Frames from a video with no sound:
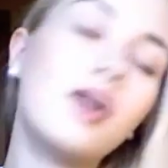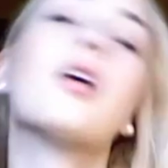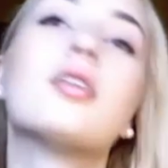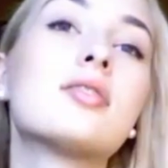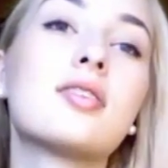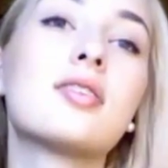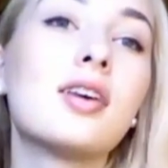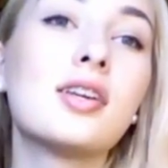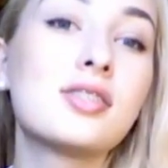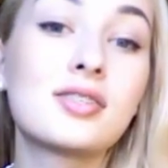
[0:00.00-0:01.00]
It's,
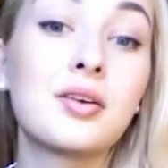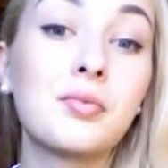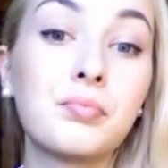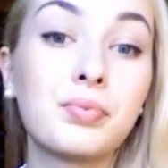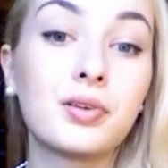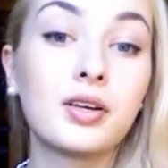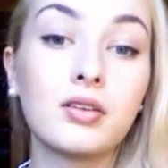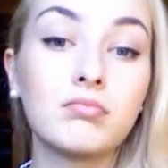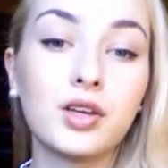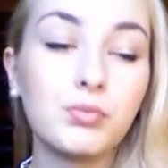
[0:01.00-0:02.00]
it's simply,
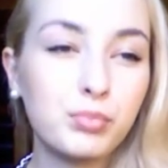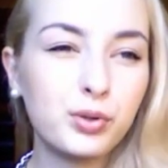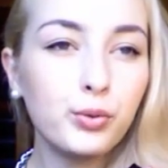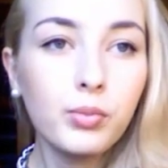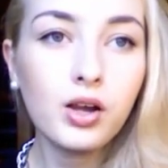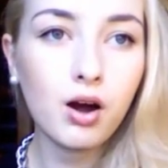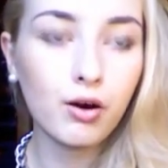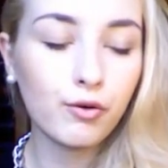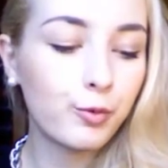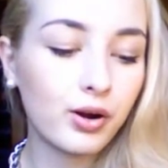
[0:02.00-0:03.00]
it blew me
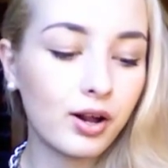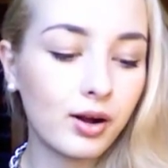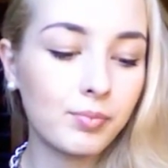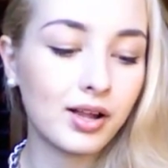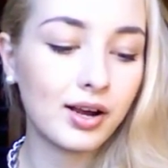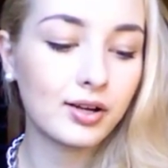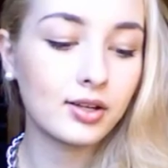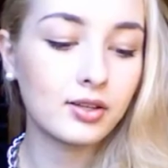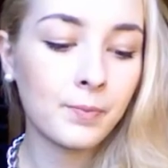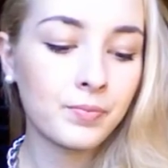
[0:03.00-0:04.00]
off when I applied it.
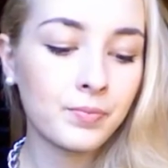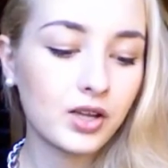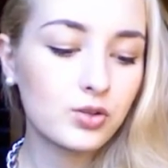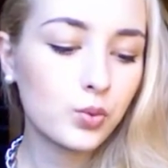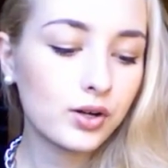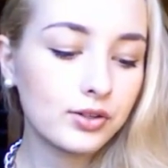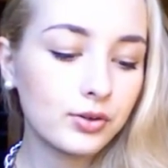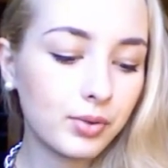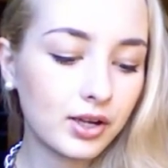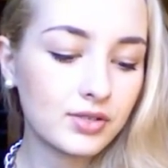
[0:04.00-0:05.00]
It's
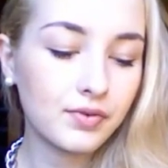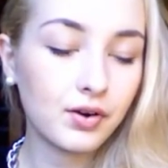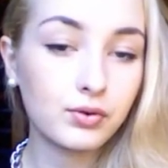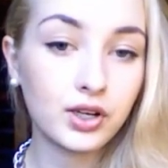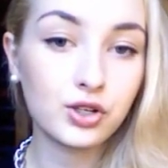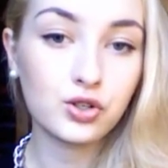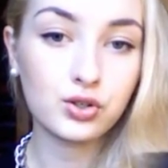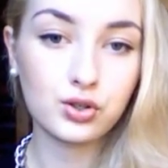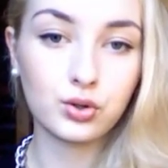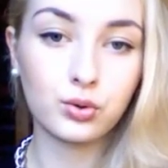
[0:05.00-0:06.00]
water-based foundation,
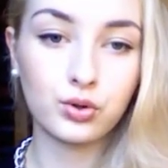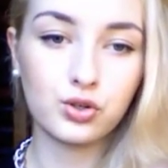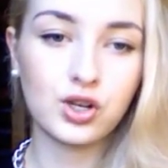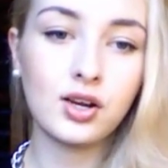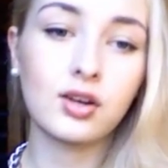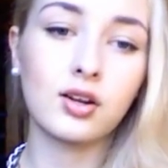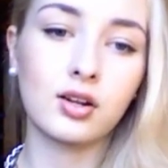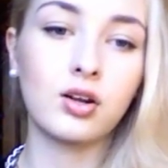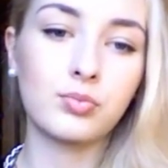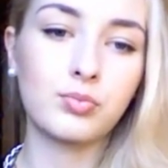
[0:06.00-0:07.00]
so you shake it a
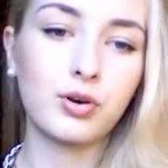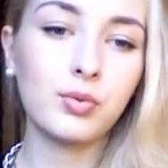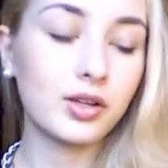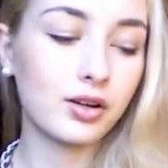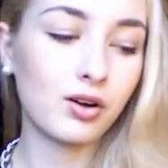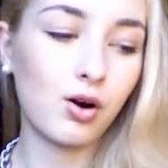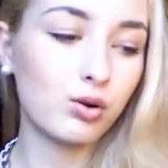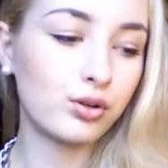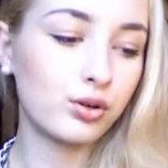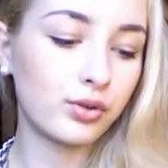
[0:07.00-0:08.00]
lot, probably all
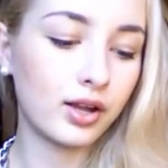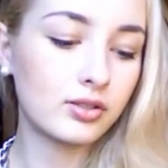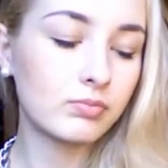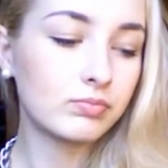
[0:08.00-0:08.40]
know that.